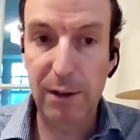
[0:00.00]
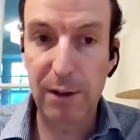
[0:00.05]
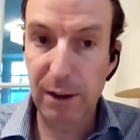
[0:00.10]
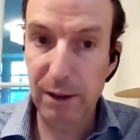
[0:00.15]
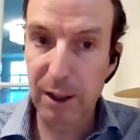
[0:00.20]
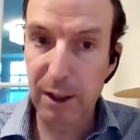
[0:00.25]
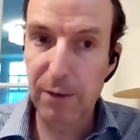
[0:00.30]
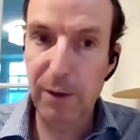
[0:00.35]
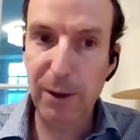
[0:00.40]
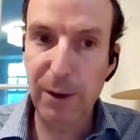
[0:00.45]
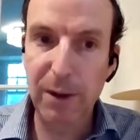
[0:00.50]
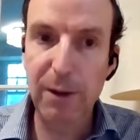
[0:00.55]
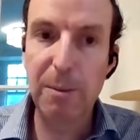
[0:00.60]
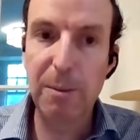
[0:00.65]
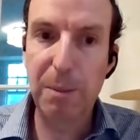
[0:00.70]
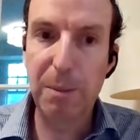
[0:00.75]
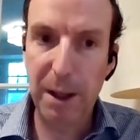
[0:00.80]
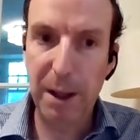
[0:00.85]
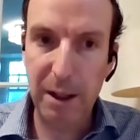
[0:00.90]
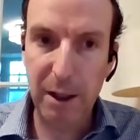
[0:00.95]
Still difficult,
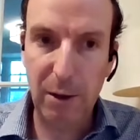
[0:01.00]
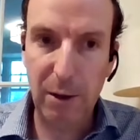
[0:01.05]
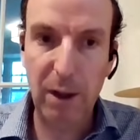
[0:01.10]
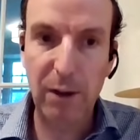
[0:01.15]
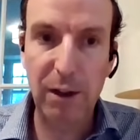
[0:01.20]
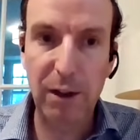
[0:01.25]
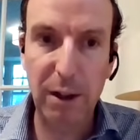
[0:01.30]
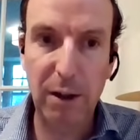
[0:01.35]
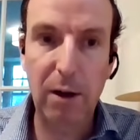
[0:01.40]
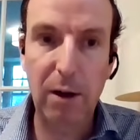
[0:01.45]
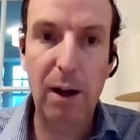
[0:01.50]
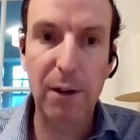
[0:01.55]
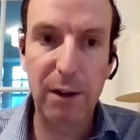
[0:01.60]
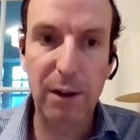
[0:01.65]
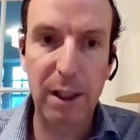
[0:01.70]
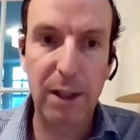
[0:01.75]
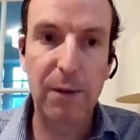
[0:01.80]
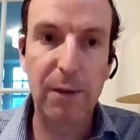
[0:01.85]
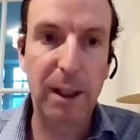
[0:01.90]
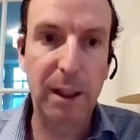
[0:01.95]
but increasing your odds
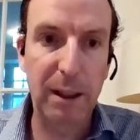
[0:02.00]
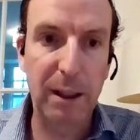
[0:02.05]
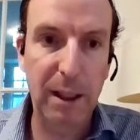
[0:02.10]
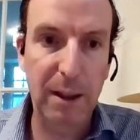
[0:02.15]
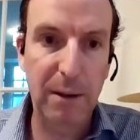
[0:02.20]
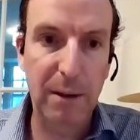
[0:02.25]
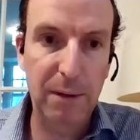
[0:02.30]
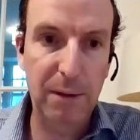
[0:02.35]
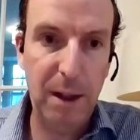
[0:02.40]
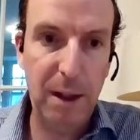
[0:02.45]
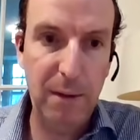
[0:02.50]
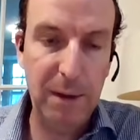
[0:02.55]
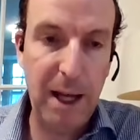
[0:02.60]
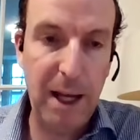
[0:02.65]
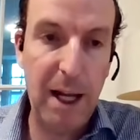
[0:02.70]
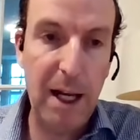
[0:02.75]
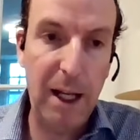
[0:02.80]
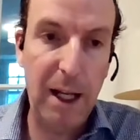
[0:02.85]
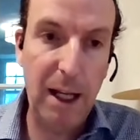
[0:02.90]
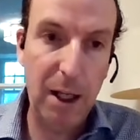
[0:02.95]
significantly of, of
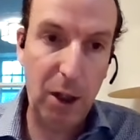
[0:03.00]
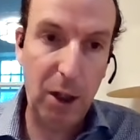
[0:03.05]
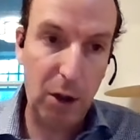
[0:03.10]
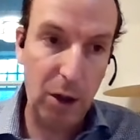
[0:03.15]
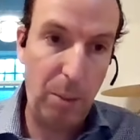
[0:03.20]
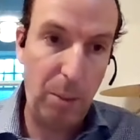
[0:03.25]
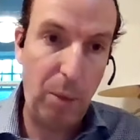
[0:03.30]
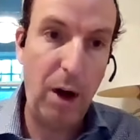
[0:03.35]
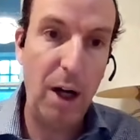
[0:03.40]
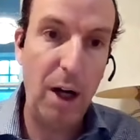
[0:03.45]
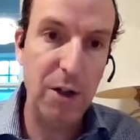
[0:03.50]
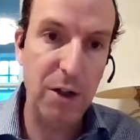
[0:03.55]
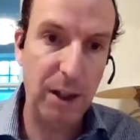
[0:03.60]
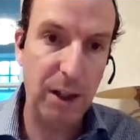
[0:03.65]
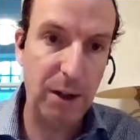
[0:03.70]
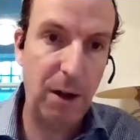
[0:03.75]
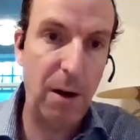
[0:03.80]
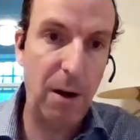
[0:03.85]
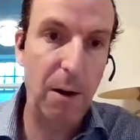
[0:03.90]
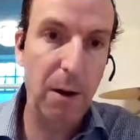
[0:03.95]
getting a good
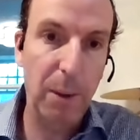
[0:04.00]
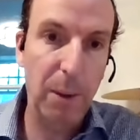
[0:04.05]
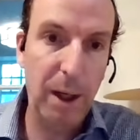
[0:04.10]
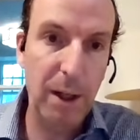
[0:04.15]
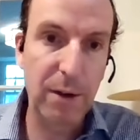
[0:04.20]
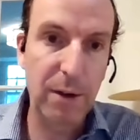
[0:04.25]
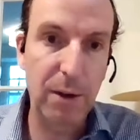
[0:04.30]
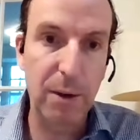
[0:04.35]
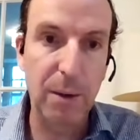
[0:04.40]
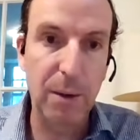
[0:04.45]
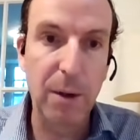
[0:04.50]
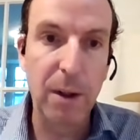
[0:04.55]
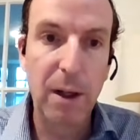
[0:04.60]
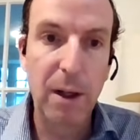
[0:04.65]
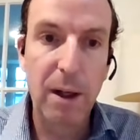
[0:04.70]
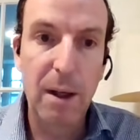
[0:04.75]
project all the way to